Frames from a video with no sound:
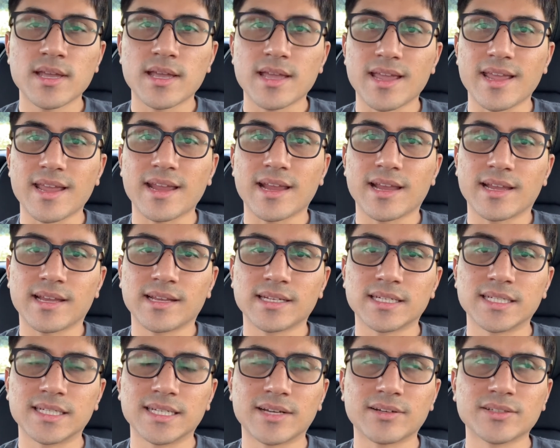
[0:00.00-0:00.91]

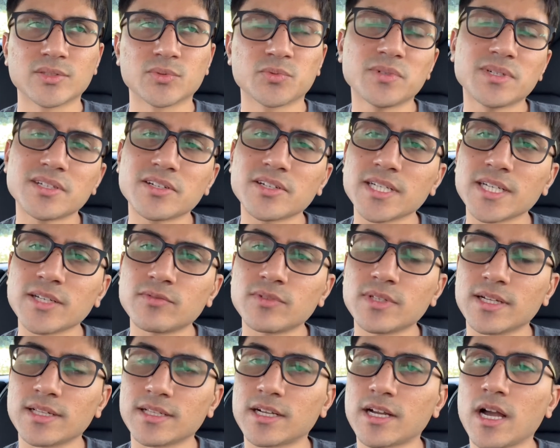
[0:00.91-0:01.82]
And I was wondering if
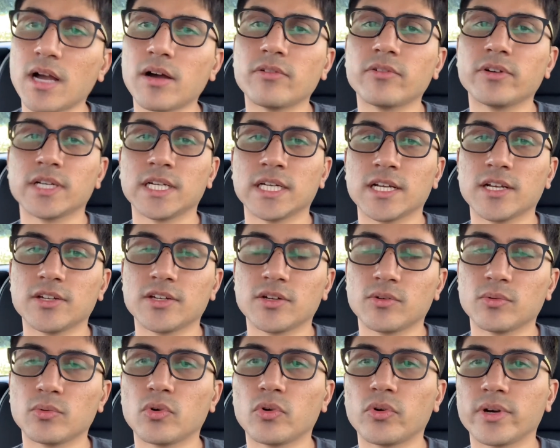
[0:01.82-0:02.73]
they'll cover it
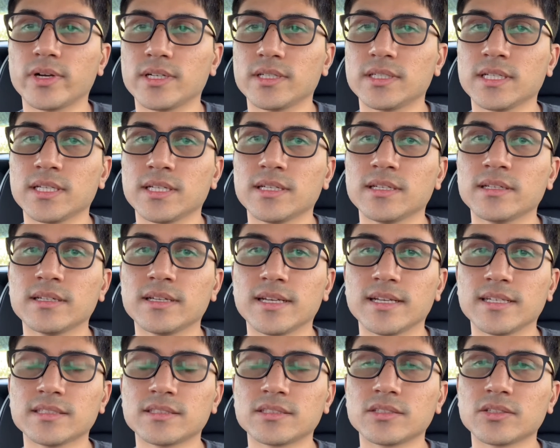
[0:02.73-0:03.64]
under warranty.
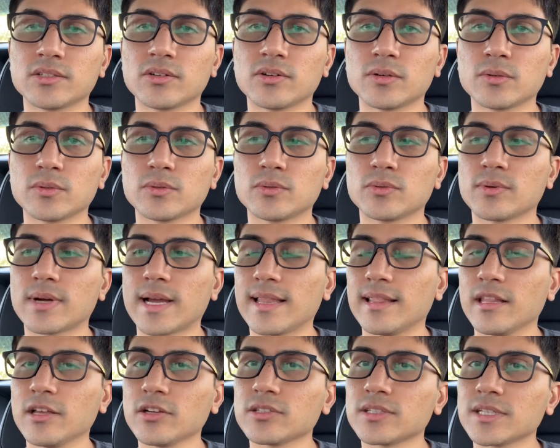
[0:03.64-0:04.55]
And so I
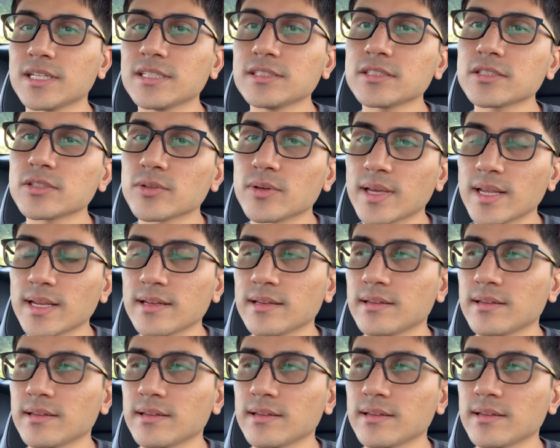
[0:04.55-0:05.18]
looked into it.